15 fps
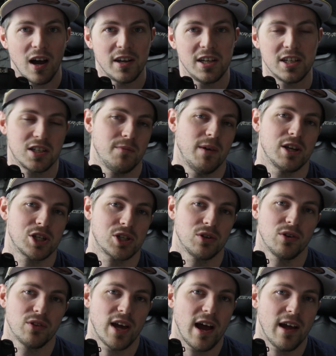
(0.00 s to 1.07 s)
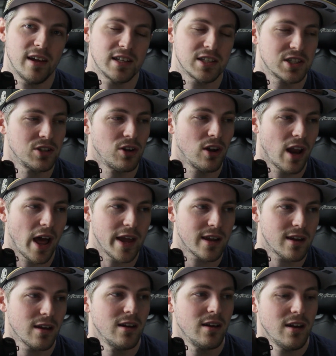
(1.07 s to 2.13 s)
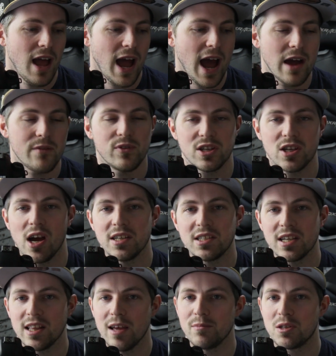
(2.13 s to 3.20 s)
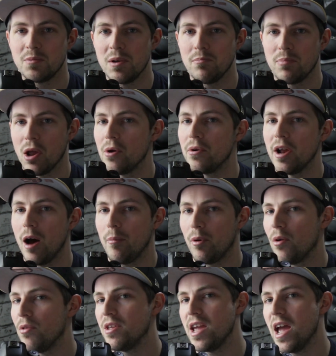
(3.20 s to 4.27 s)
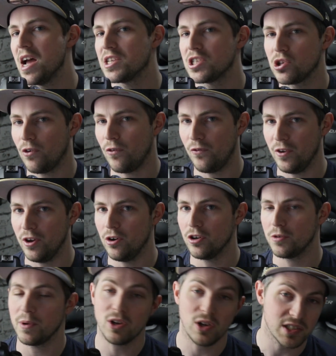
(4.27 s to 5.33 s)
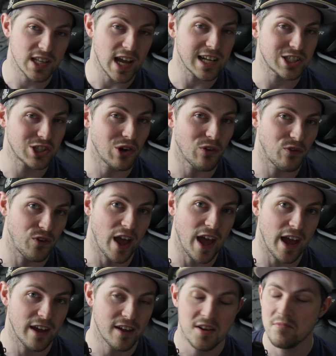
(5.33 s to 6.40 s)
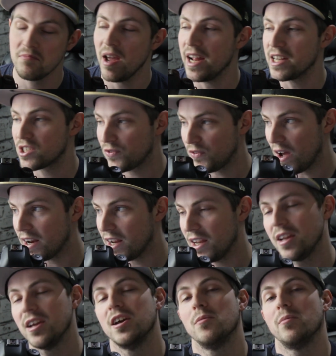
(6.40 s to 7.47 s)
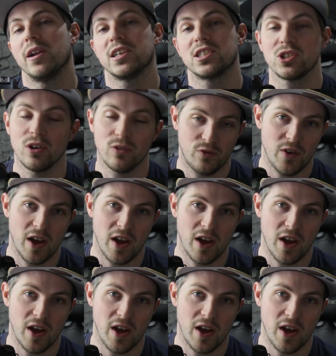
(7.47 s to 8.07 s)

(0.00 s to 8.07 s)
I need to make sure that it's not like advertising them to be blown up on the airsoft field, because that's not fair. It's funny, but it's not